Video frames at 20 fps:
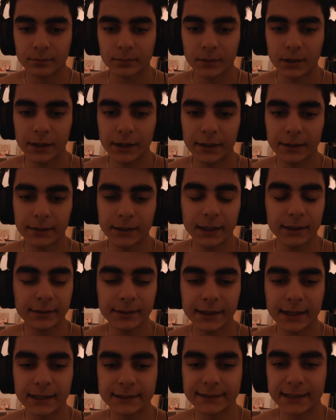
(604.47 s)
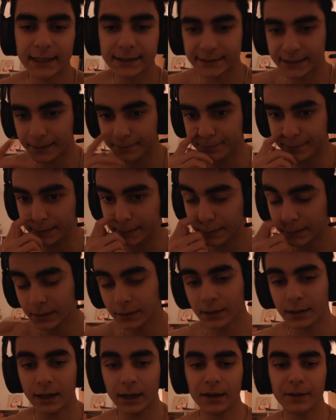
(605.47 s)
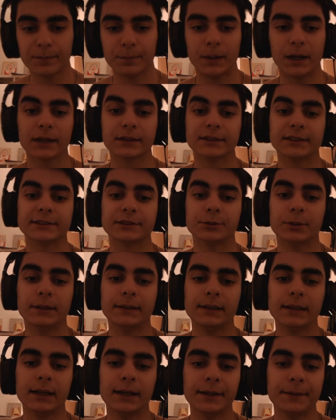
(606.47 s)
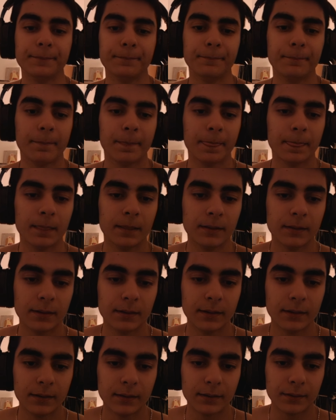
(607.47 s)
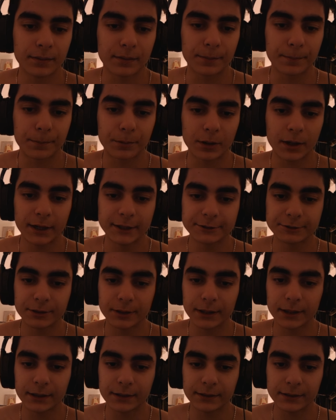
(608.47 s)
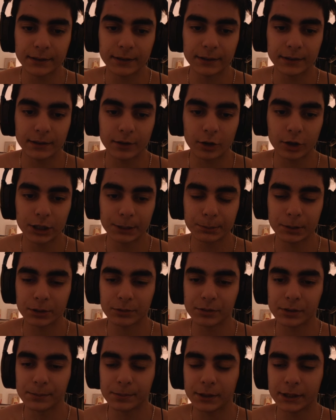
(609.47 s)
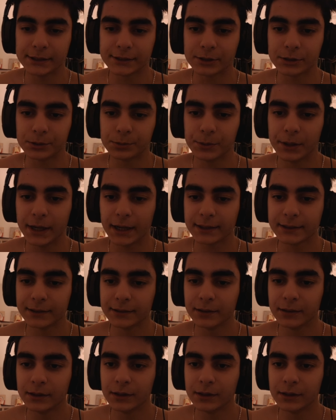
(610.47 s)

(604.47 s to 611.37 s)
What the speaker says: Yeah, the exact same thing. I've marked this trend line, the price where the order block where price could react.